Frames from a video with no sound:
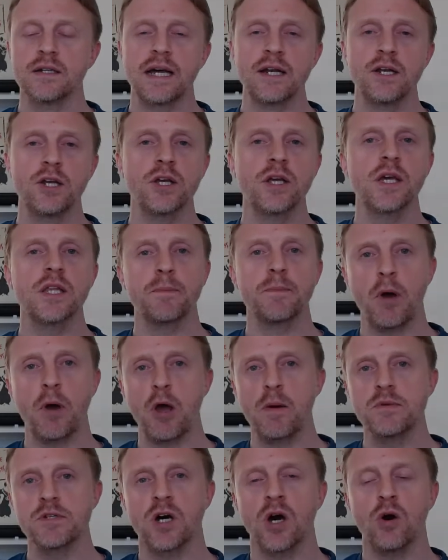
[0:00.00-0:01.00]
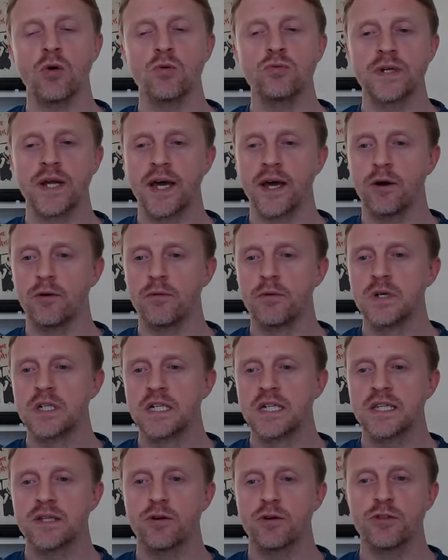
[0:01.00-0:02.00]
and looking at the poem as a whole now,
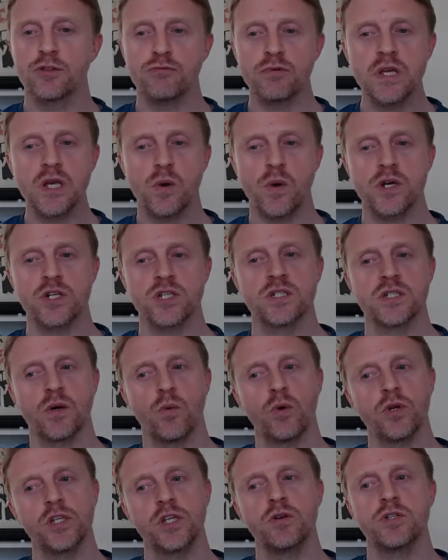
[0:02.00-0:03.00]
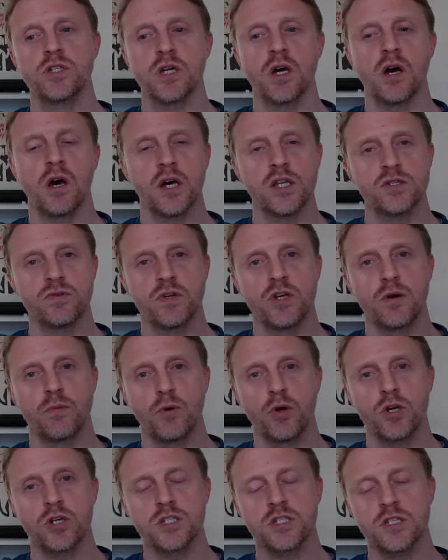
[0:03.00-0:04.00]
there are three questions I want you to answer in your
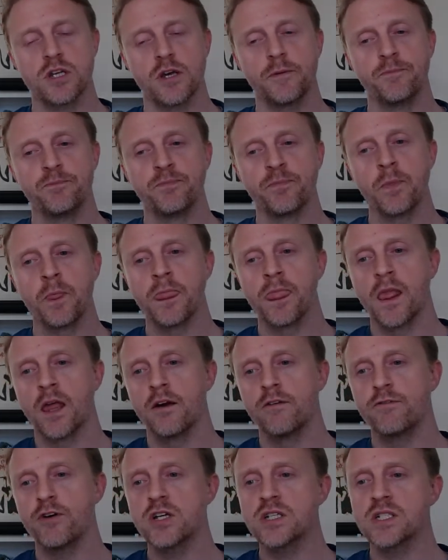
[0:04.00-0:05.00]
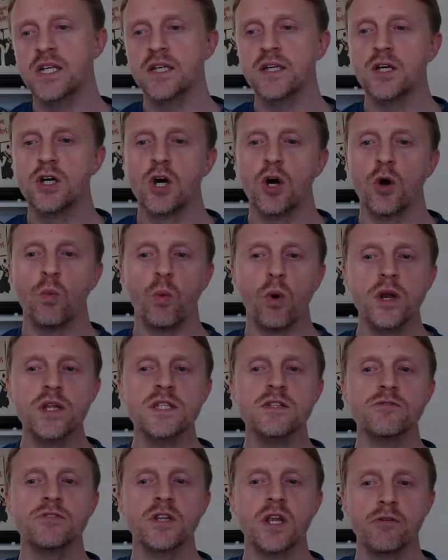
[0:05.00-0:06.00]
book. So firstly, what is the
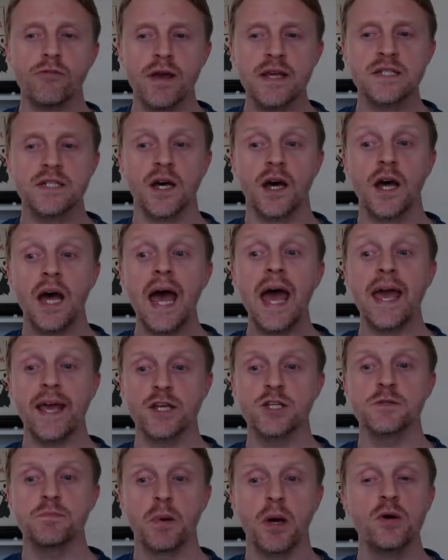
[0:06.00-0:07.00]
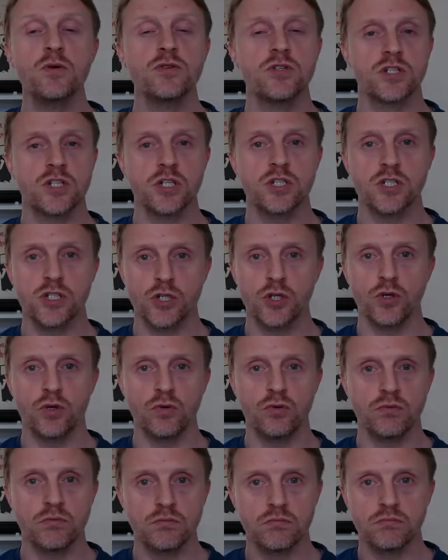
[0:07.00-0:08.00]
narrator exposed to?
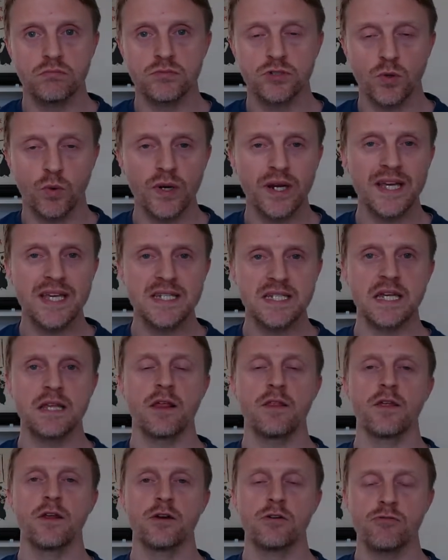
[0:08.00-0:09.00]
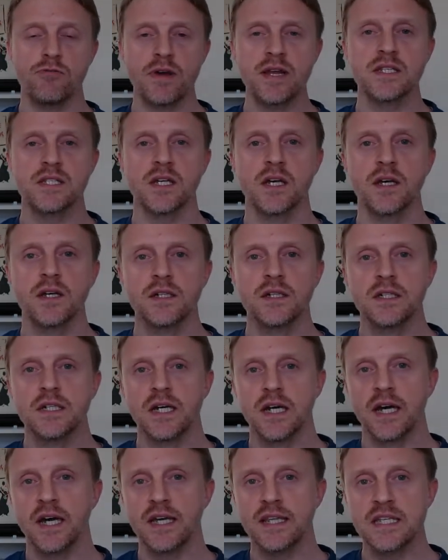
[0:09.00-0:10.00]
So what is it that the narrator,
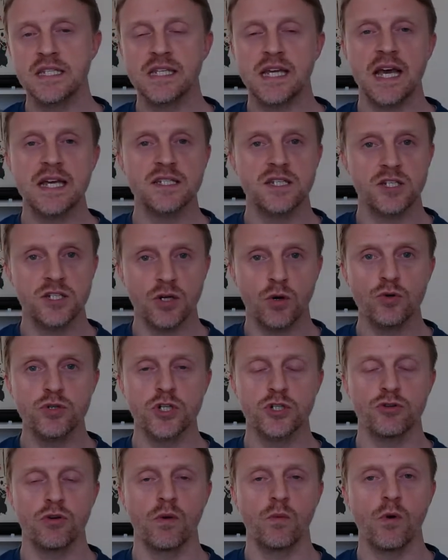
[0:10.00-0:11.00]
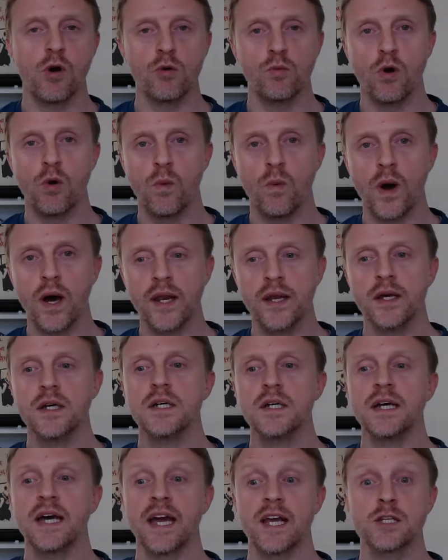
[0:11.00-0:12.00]
in this case, a soldier during World War One,
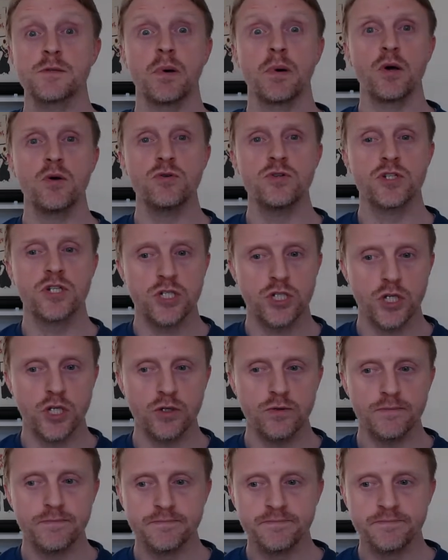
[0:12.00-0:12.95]
exposed to?